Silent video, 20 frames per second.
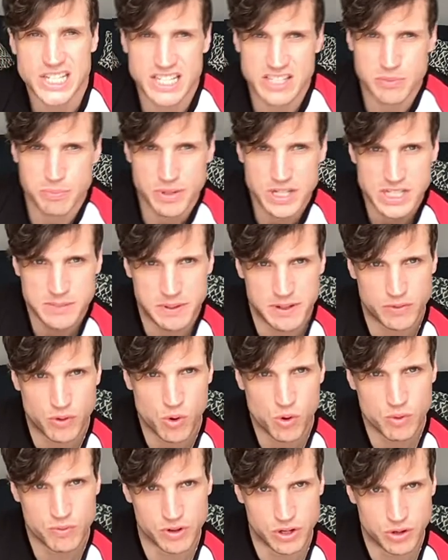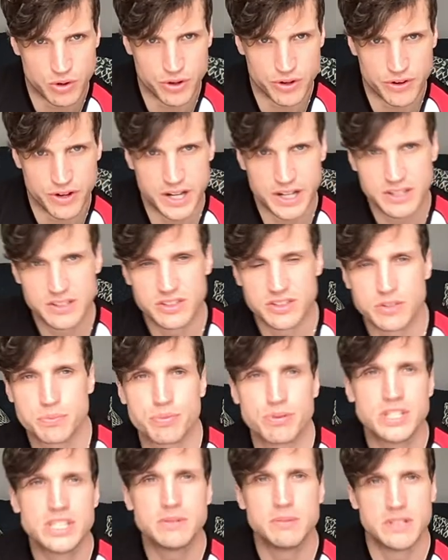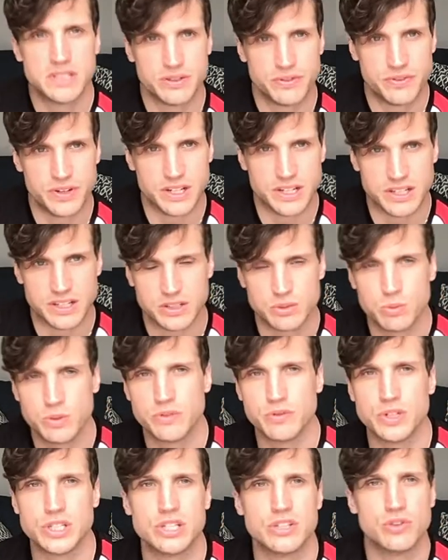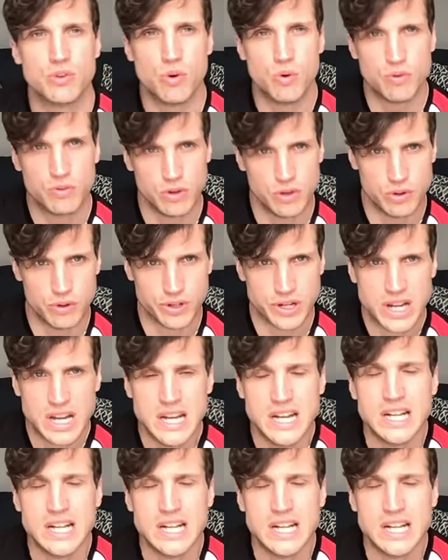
It's a principle of overload, right? So there's principles of fitness, one of which is overload.